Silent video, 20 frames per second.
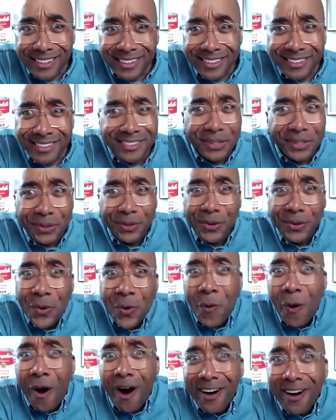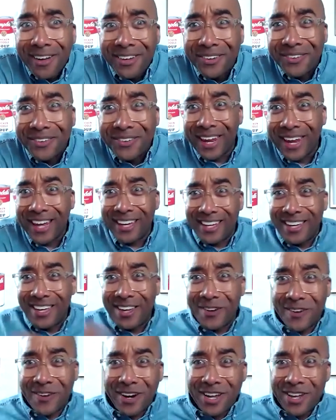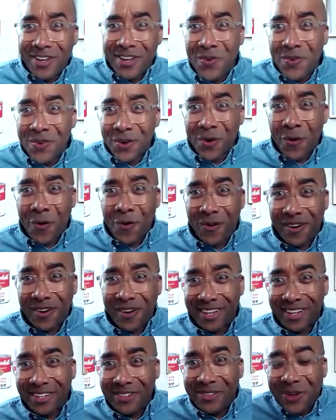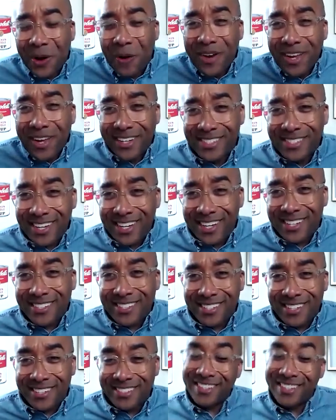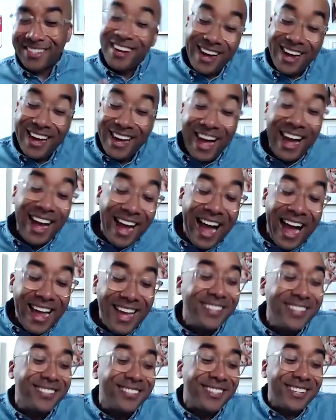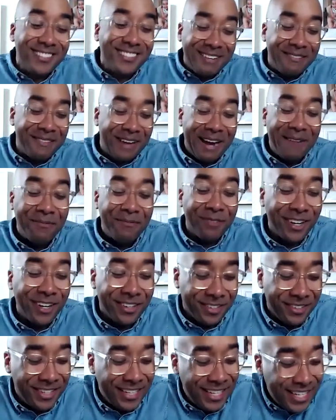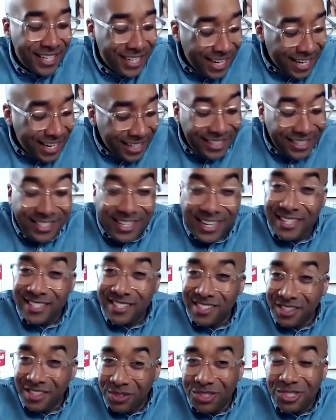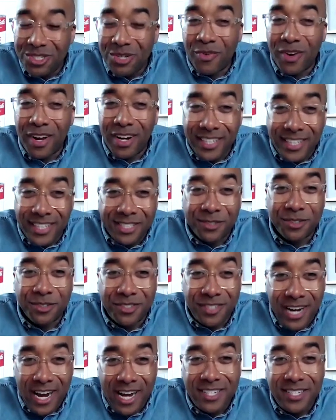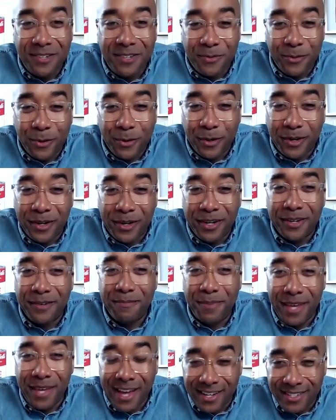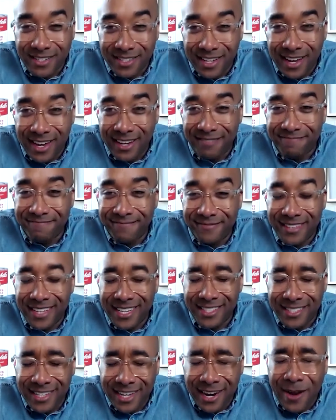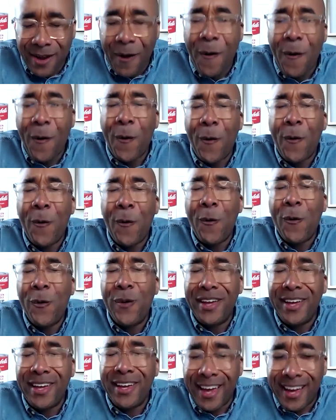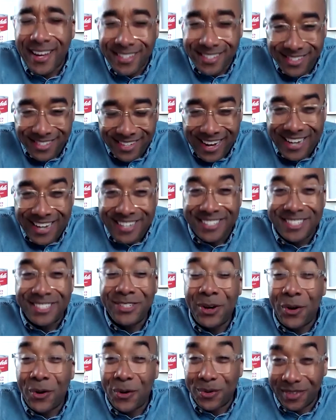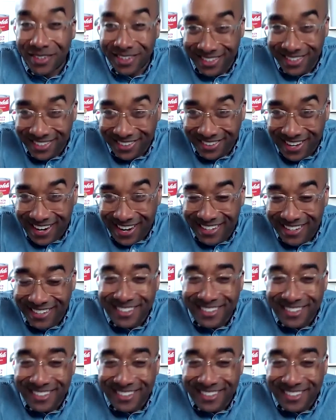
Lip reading: Dude, who are you? Like, you're a unicorn. Like, you don't exist. It's like, I exist. I'm real. And he says, you should run digital strategy for Beyonce. And I said, oh, yes, I should totally do that.